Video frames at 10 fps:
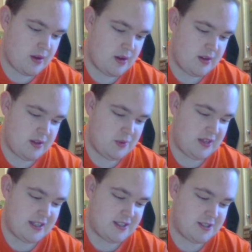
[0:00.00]
And on the
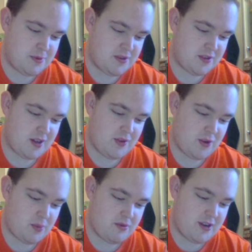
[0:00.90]
weekends you're supposed to go to the
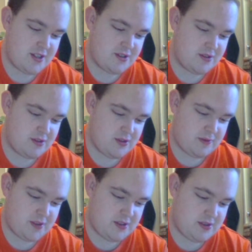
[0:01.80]
operations
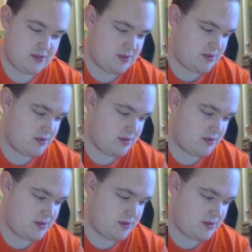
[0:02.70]
office.